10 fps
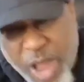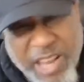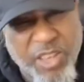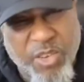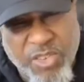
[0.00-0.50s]

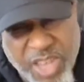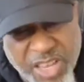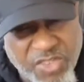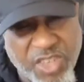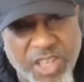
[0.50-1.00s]
writing your
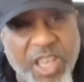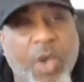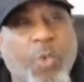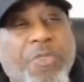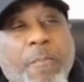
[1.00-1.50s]
destiny
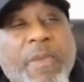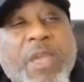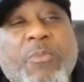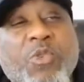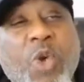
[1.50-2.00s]
with the
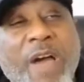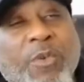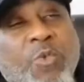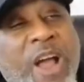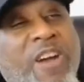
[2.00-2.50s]
people you have
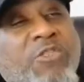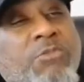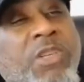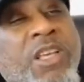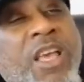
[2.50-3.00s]

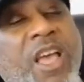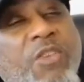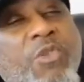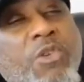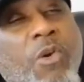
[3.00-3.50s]
around me
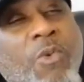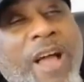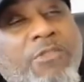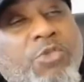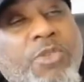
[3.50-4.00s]

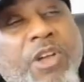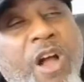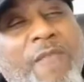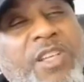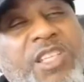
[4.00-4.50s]
around you and the
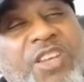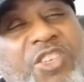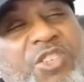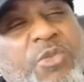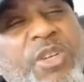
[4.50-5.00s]

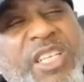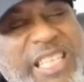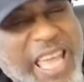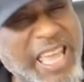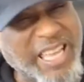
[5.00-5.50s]
conversations you
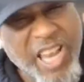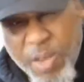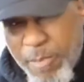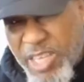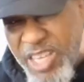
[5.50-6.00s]
entertain.
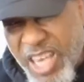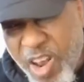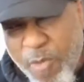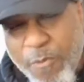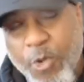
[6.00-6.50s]
Be
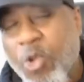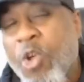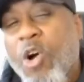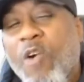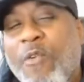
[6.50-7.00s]
careful
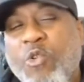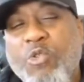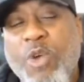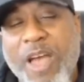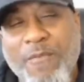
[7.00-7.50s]
of who
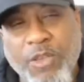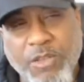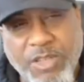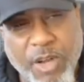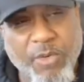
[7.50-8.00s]
you have in
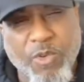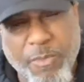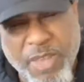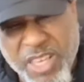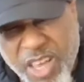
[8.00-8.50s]
your circle.
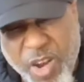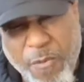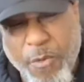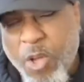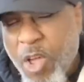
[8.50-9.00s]
Be
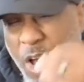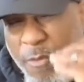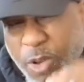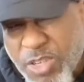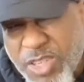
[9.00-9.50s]
careful
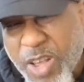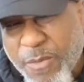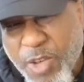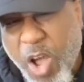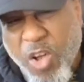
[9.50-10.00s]
of your
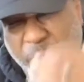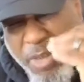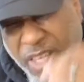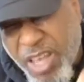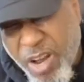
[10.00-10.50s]
self talk.
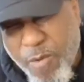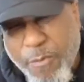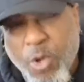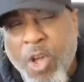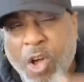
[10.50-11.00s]
Be
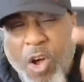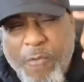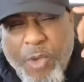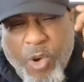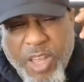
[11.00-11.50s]
careful
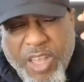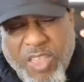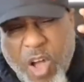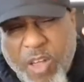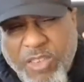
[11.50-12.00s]
of your
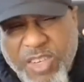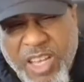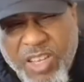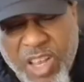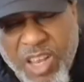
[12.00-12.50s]
thoughts
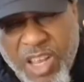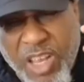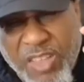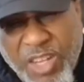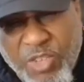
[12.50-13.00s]
in, in, in,
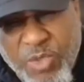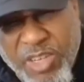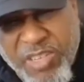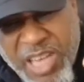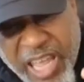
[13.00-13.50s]
that you
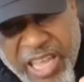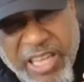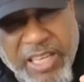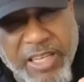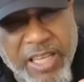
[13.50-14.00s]

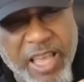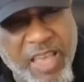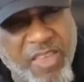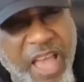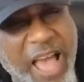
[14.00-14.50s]
entertain
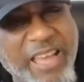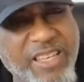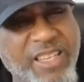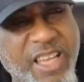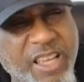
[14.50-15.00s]
and the
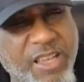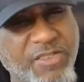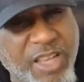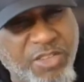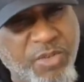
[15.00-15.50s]

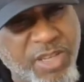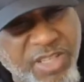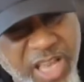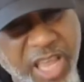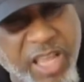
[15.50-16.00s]
ideas that you
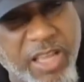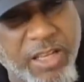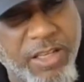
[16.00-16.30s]
entertain.